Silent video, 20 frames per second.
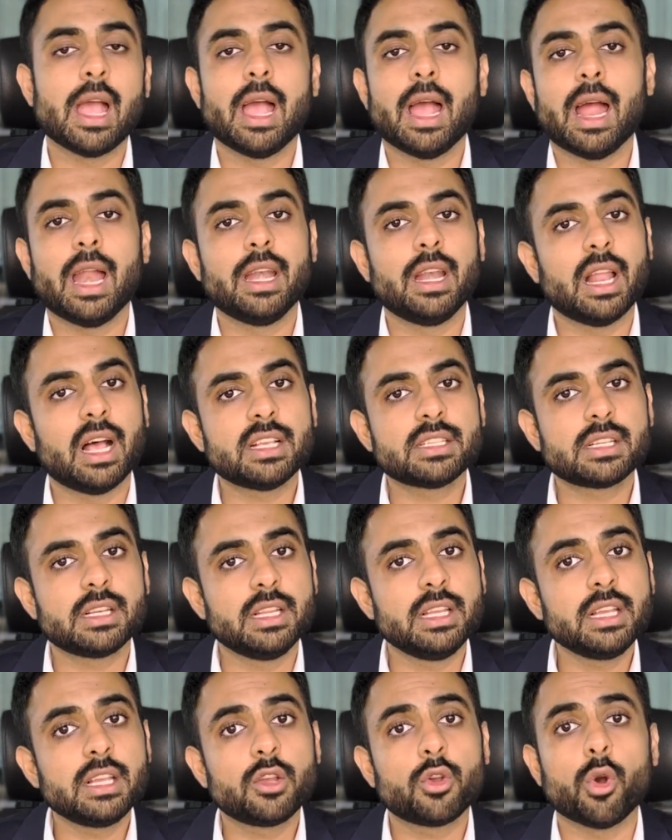and
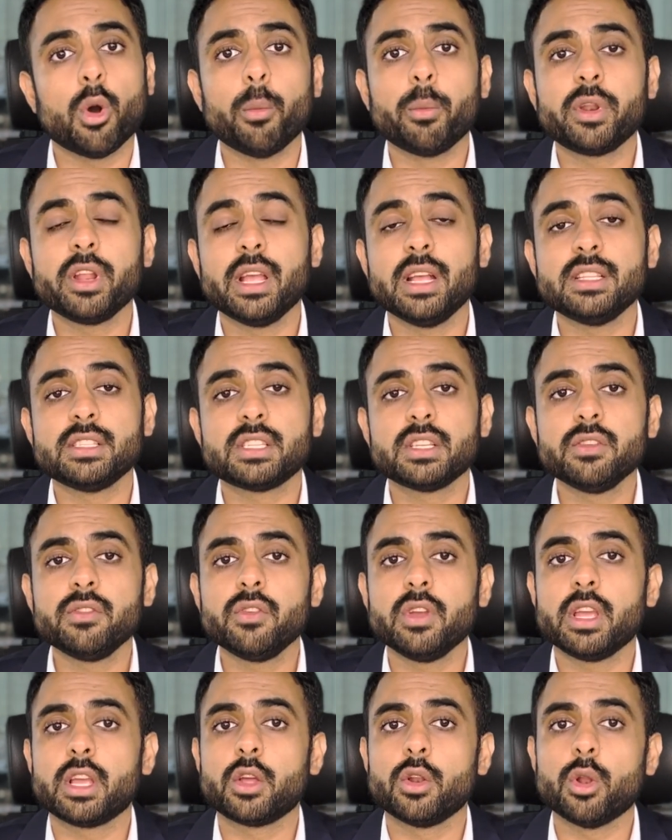lastly,
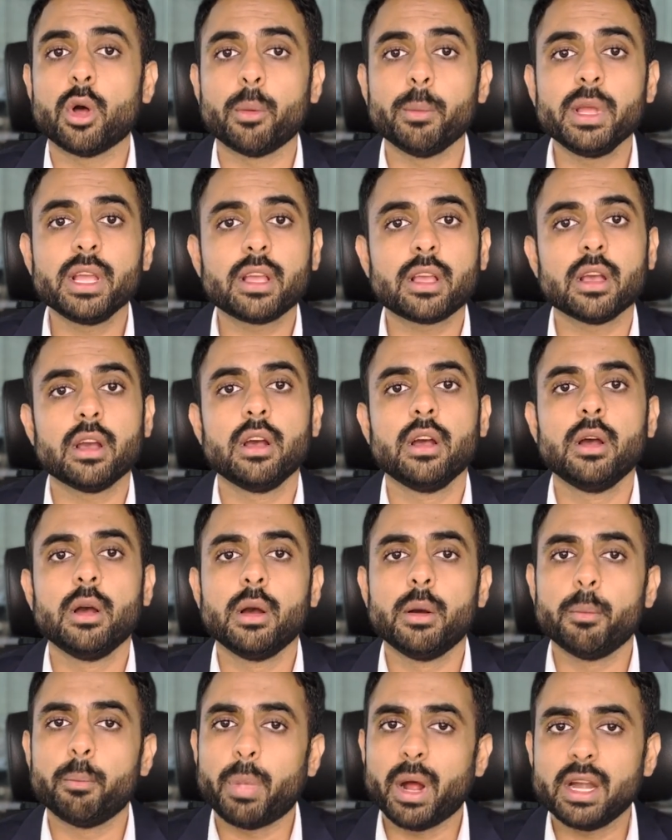comprehensive economic
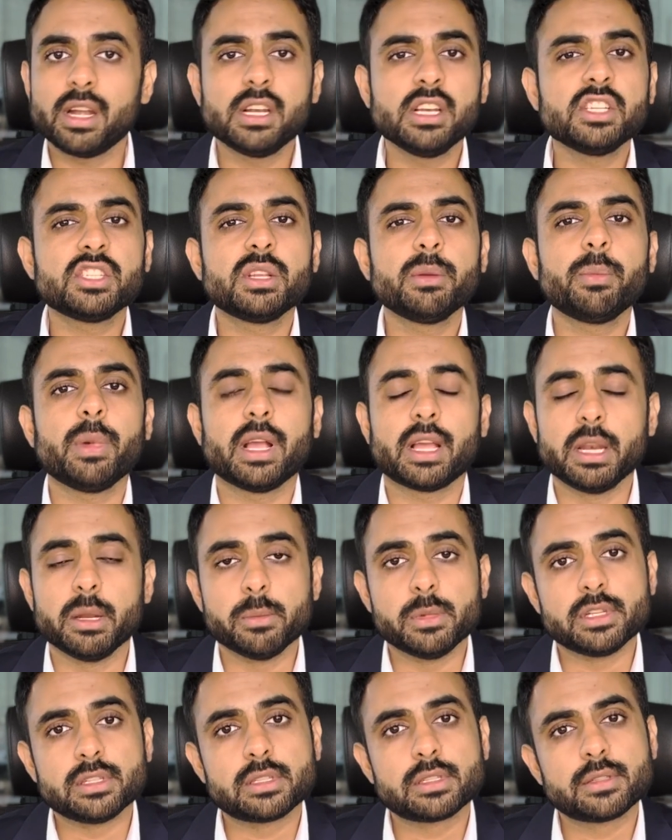partnership
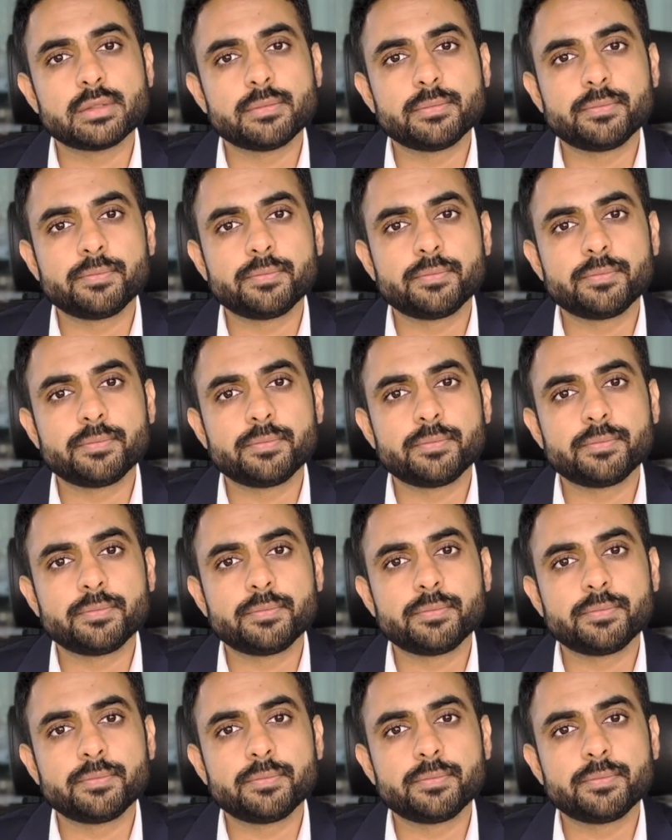agreements.